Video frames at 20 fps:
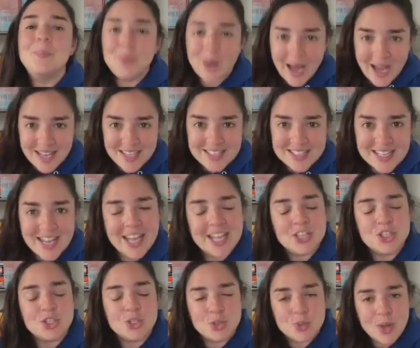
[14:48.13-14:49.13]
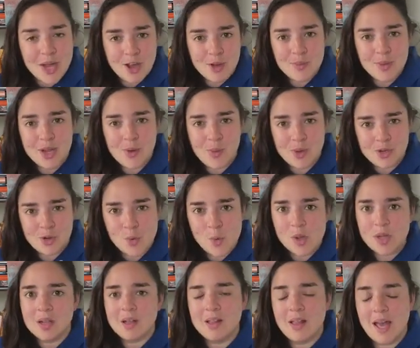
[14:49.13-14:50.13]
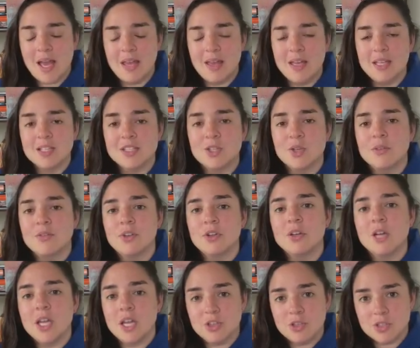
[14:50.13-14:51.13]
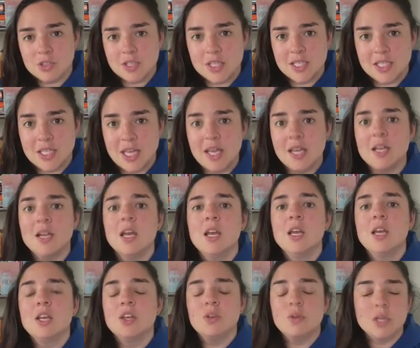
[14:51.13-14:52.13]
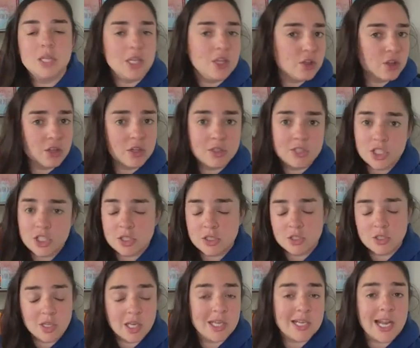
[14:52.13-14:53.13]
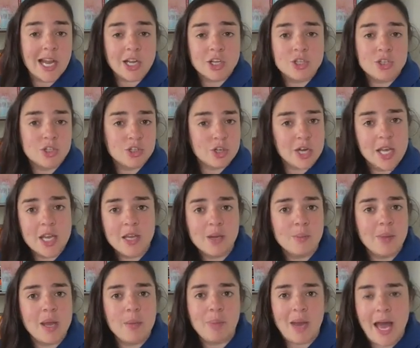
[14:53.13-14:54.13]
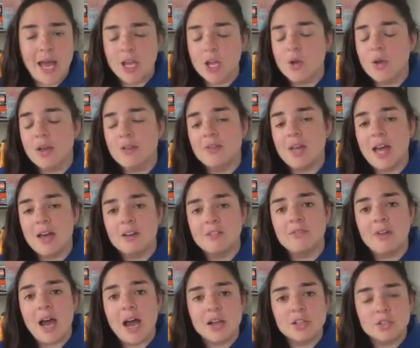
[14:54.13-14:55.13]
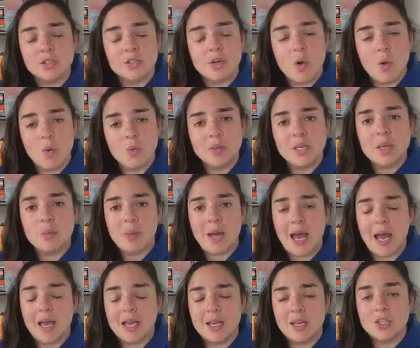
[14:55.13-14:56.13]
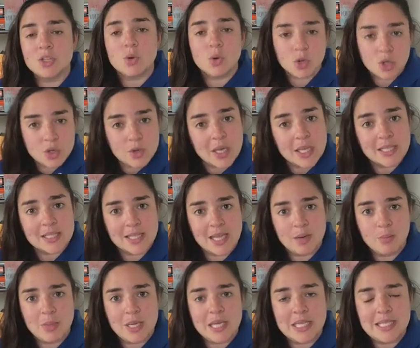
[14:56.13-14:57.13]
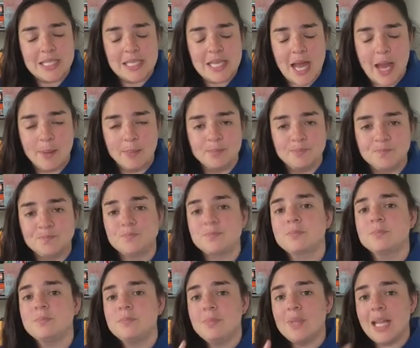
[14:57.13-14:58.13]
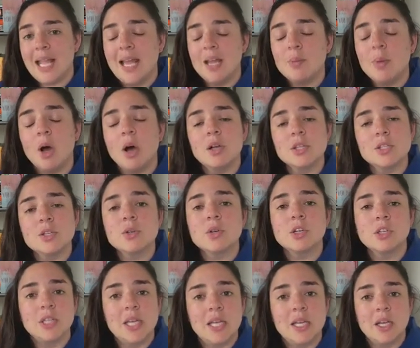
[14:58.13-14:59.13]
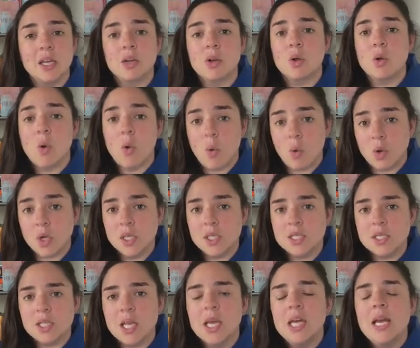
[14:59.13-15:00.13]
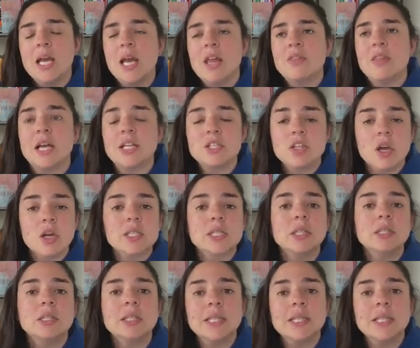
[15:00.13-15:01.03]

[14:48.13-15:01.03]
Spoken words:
but I do help my one-on-one client. So if you're interested You can either just connect straight in my bio. I've got a Voxer only package, or you can send me a DM. I'm also creating a course that talks a